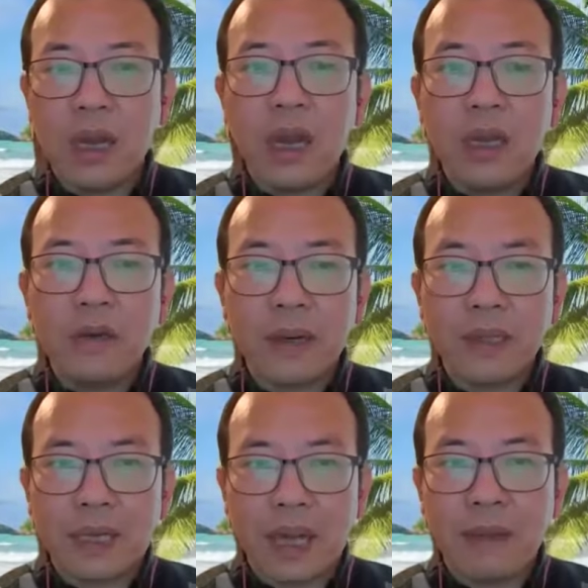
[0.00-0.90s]
Human
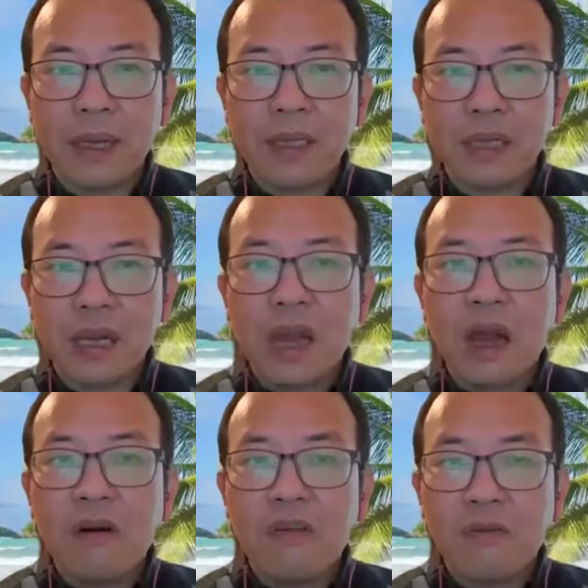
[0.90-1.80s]
dynamics
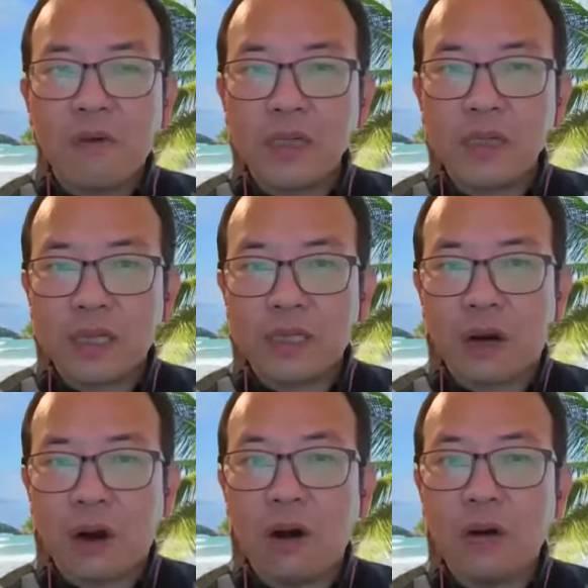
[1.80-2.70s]
focuses
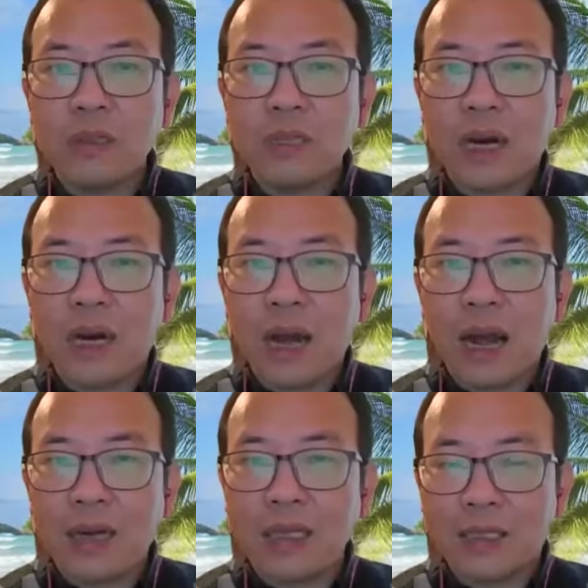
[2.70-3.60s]
on the
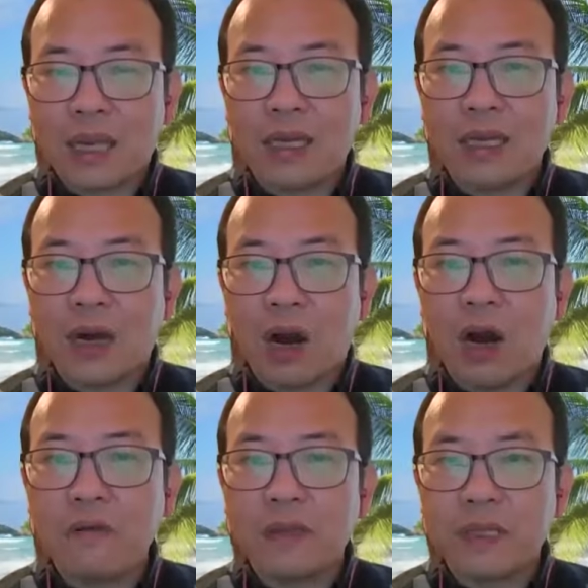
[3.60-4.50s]
understanding
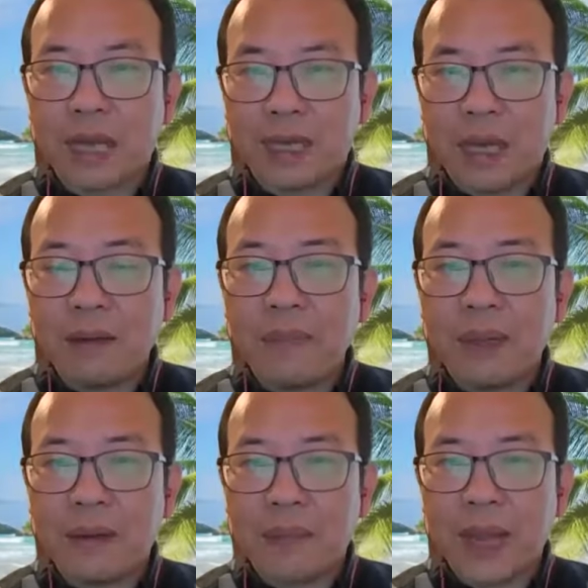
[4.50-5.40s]
of
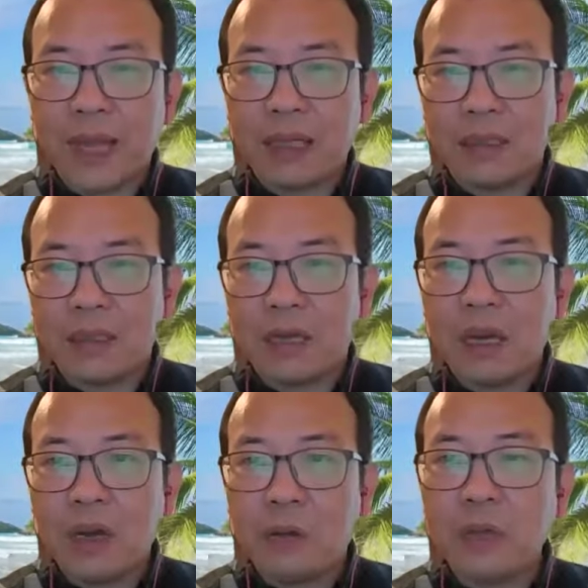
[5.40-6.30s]
dynamic patterns,
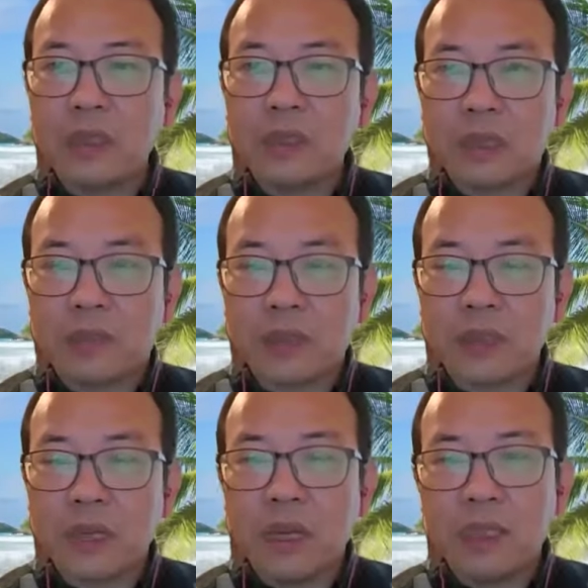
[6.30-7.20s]

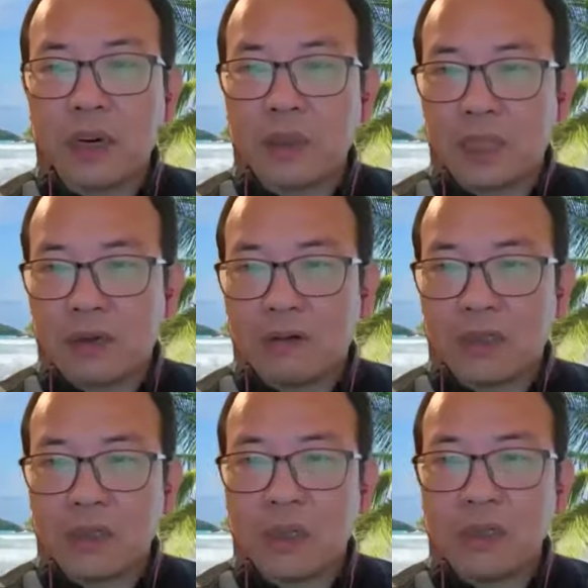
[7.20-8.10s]
relationships,
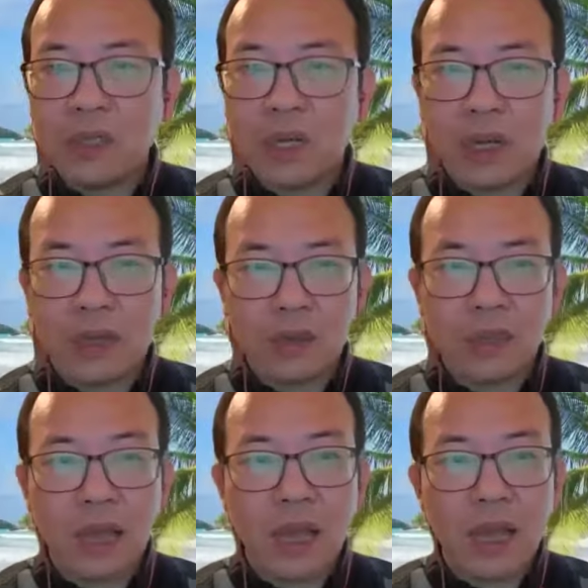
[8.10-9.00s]
narratives, change,
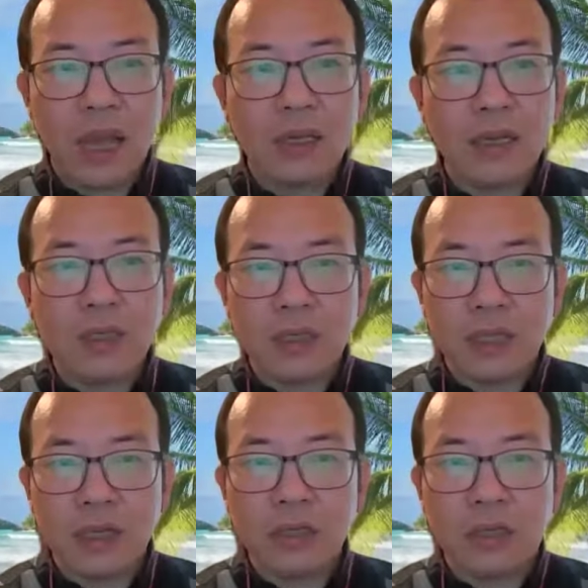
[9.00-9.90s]
and
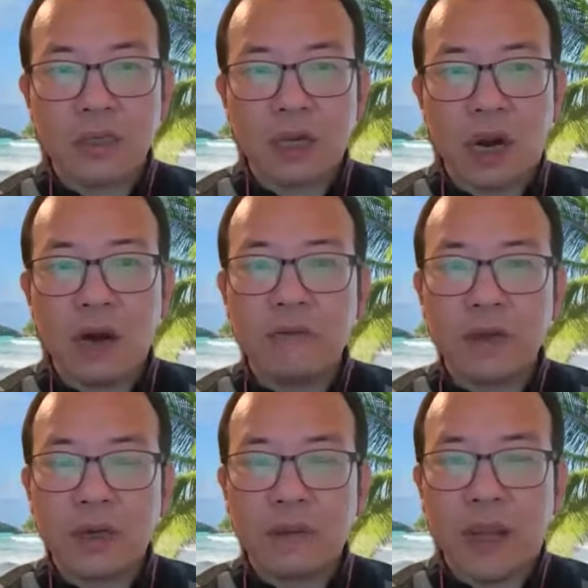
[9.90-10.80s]
transitions of
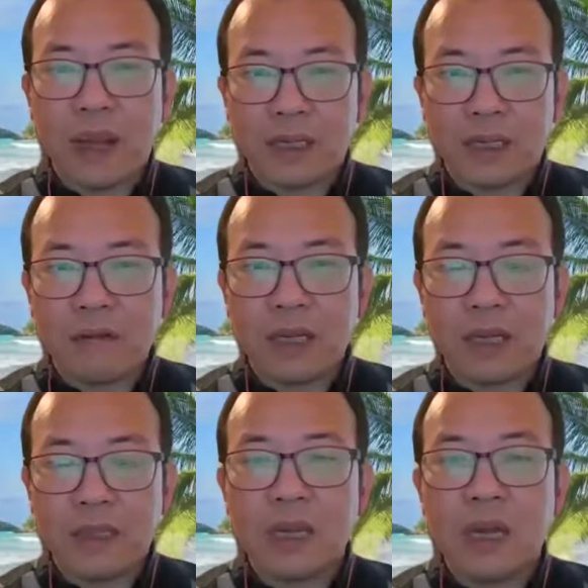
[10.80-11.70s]
human
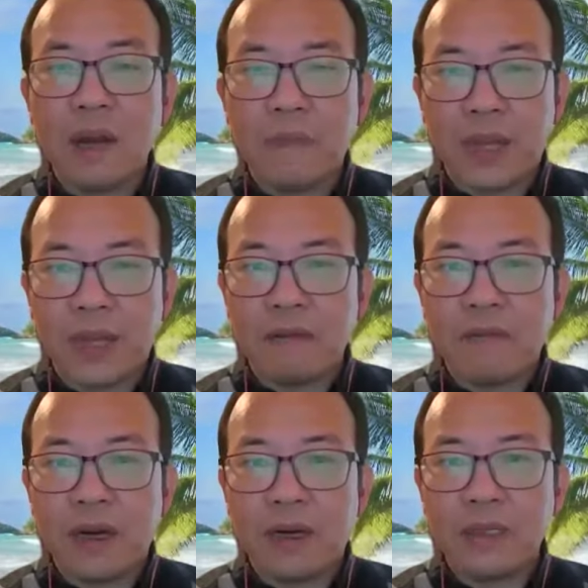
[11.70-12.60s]
activities, behaviors,